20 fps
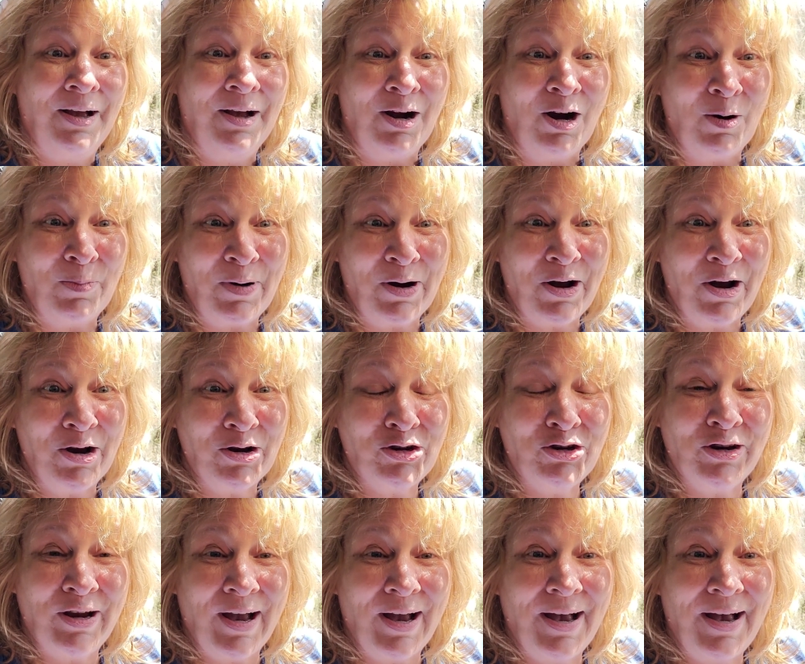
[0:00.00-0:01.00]
Oh my gosh,
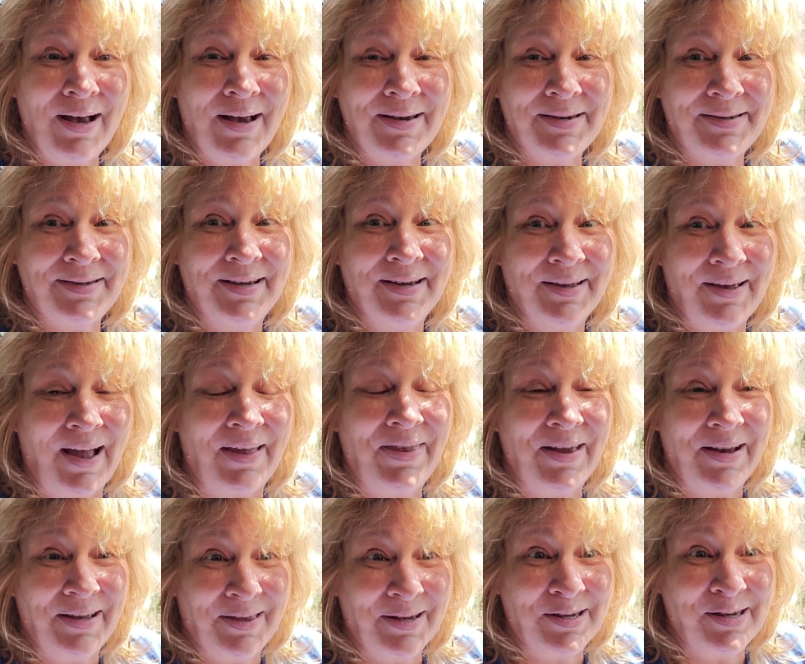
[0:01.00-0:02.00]
you guys, I
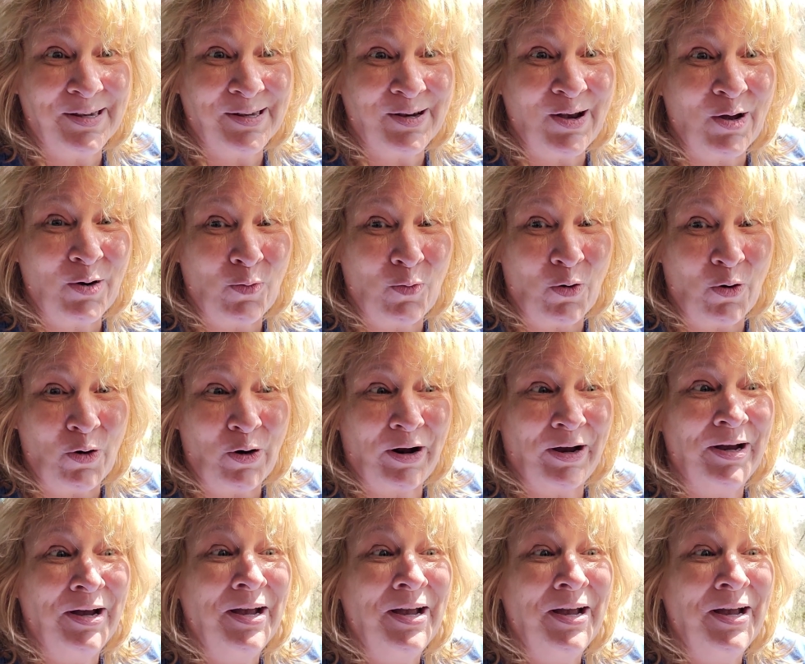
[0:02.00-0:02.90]
think this is going to work.